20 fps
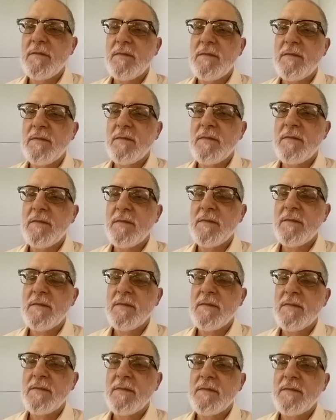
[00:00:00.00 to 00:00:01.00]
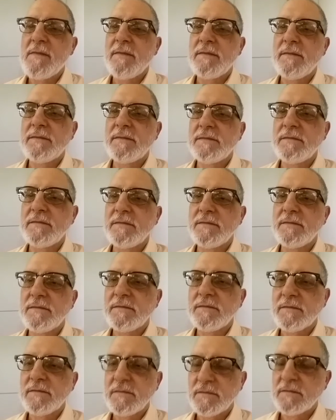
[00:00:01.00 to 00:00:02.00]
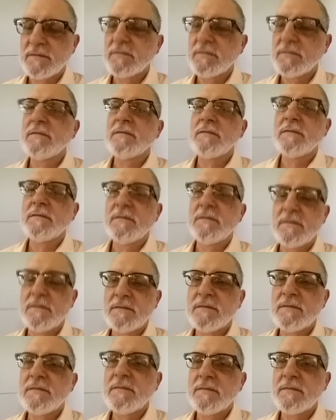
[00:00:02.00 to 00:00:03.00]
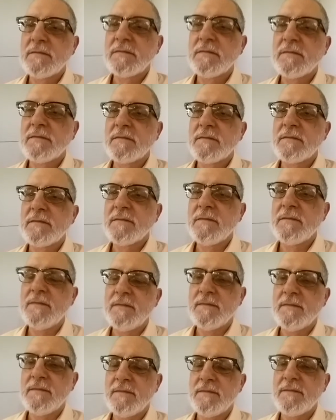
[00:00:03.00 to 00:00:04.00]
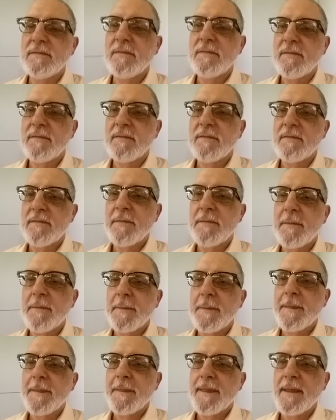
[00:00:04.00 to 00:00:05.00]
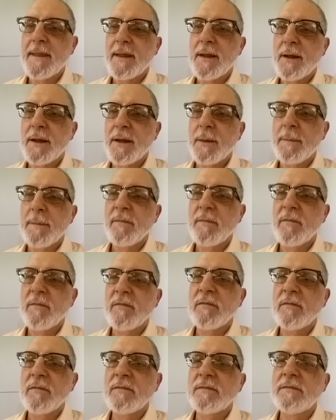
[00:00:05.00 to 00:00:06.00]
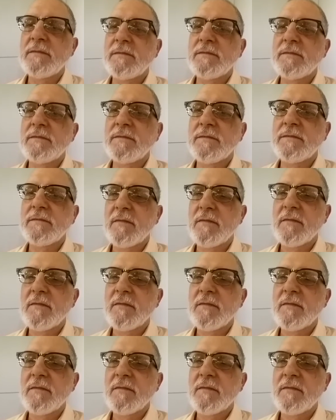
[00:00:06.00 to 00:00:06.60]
No words are spoken by the person on screen.